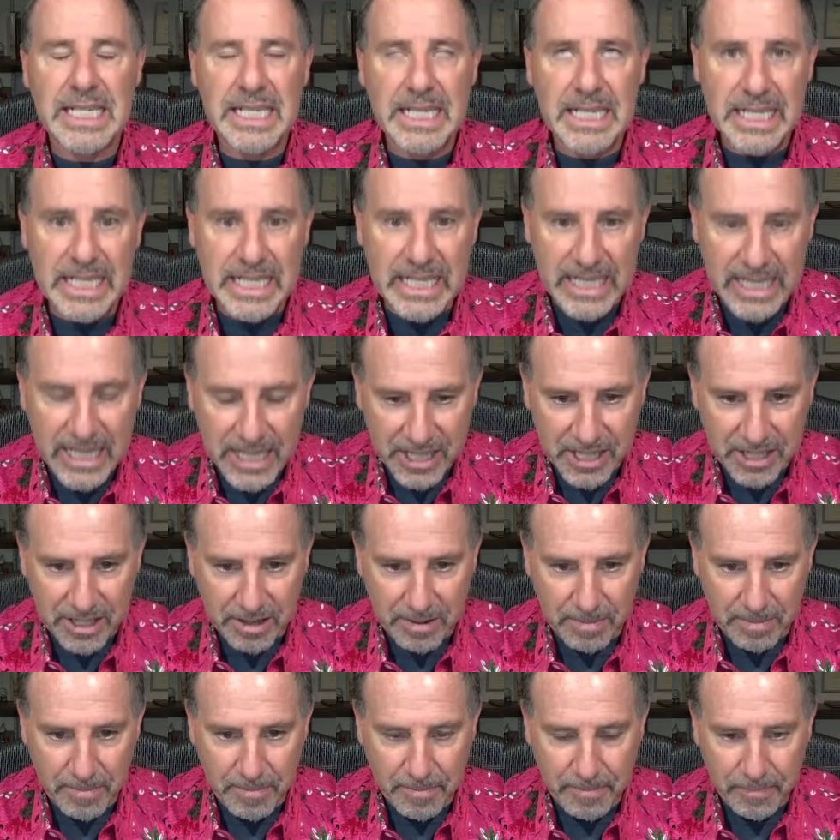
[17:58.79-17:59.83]

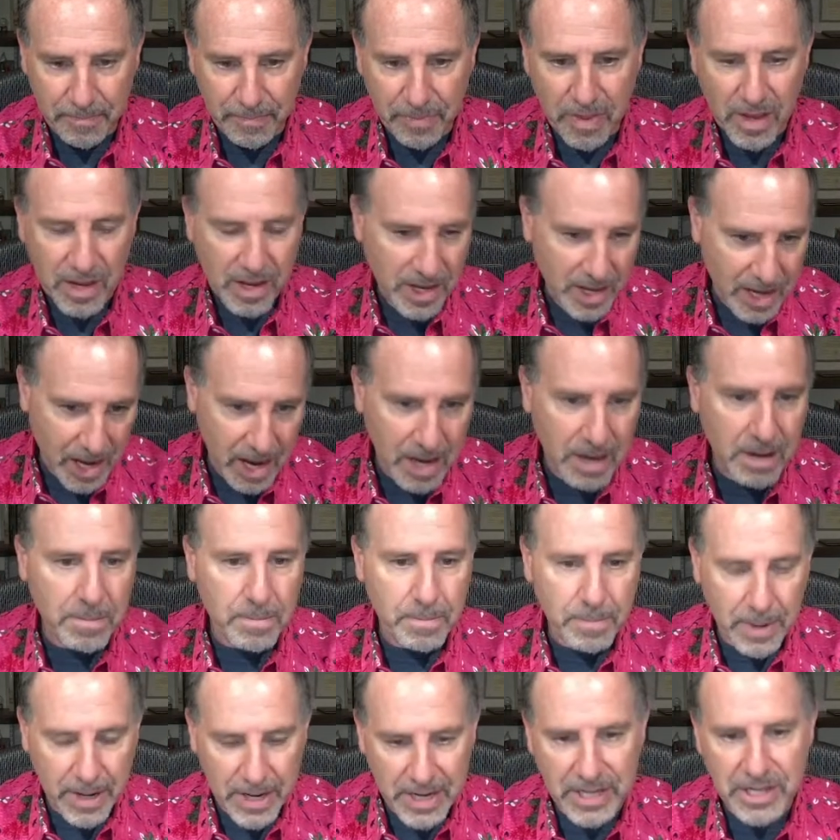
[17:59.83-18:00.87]
system,
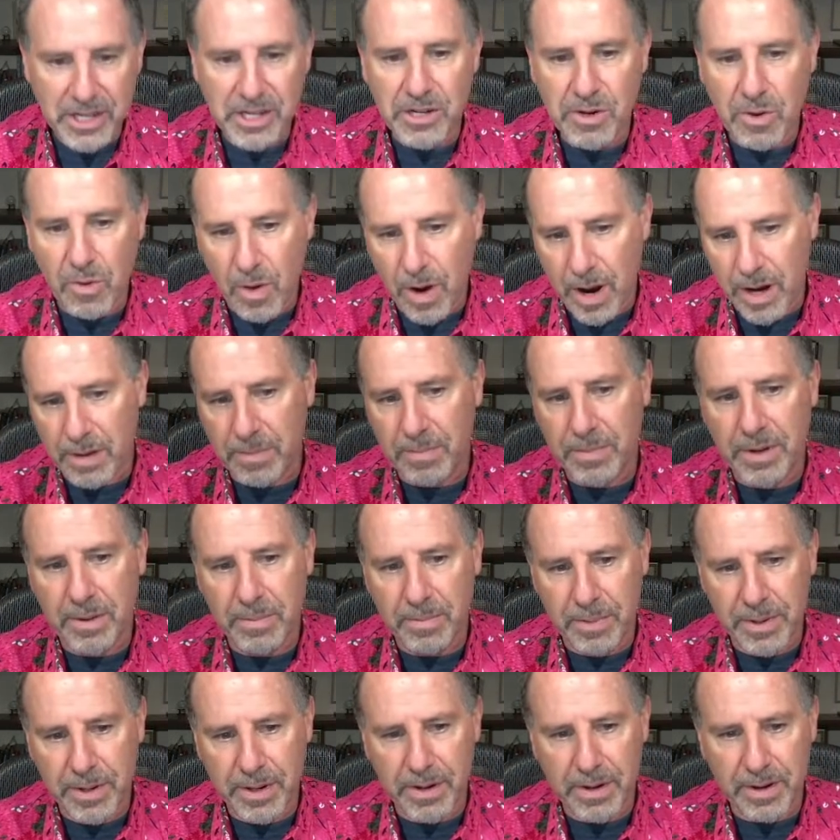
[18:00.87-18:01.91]
gate-based quantum
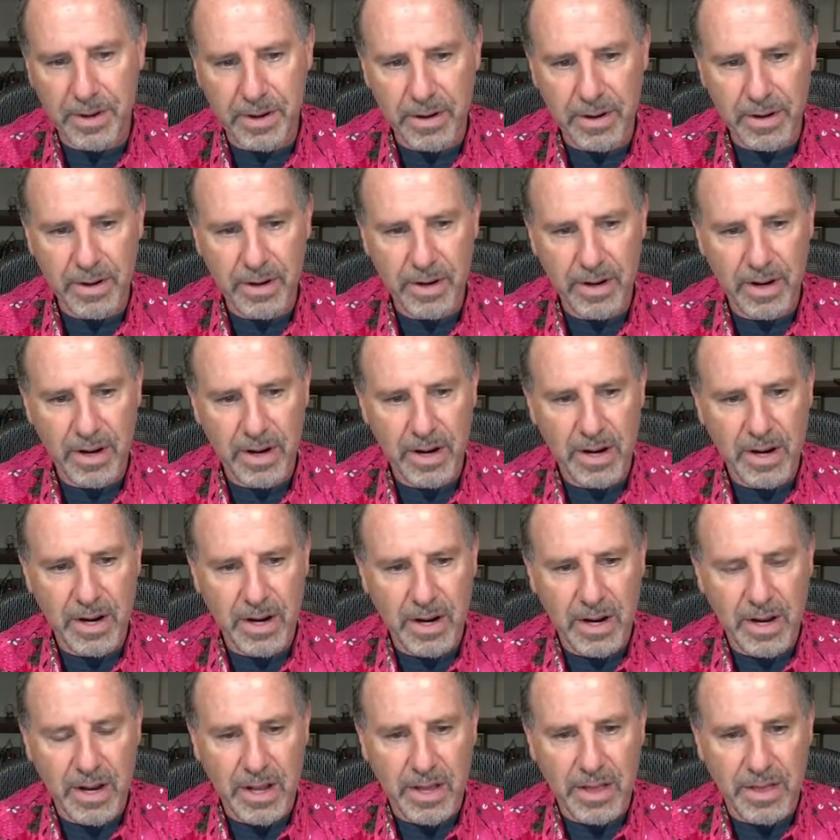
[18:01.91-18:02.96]
computer,
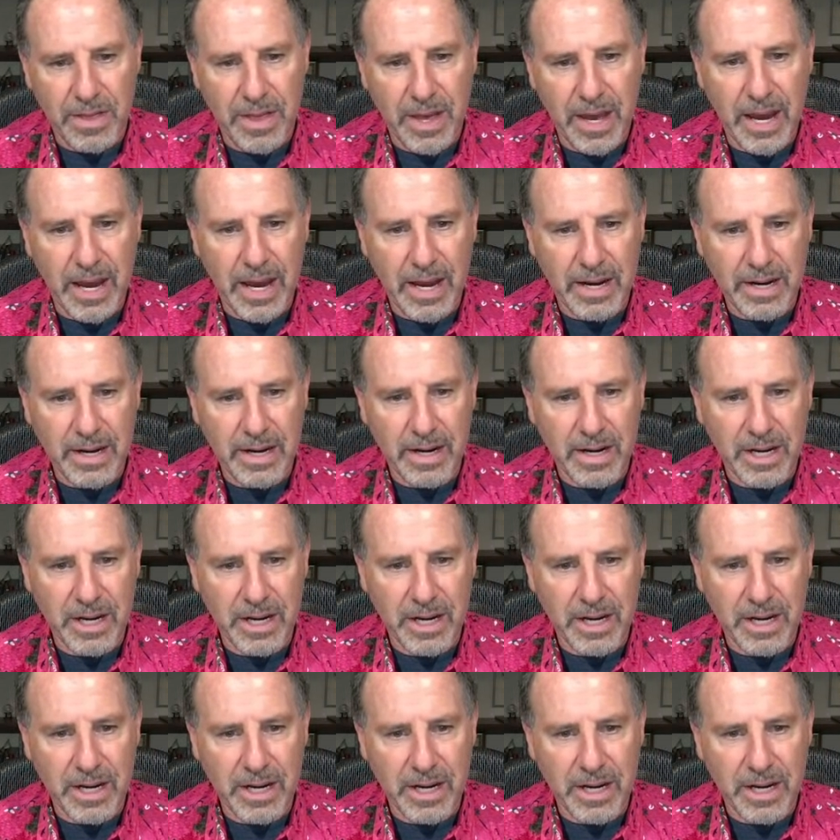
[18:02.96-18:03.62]
that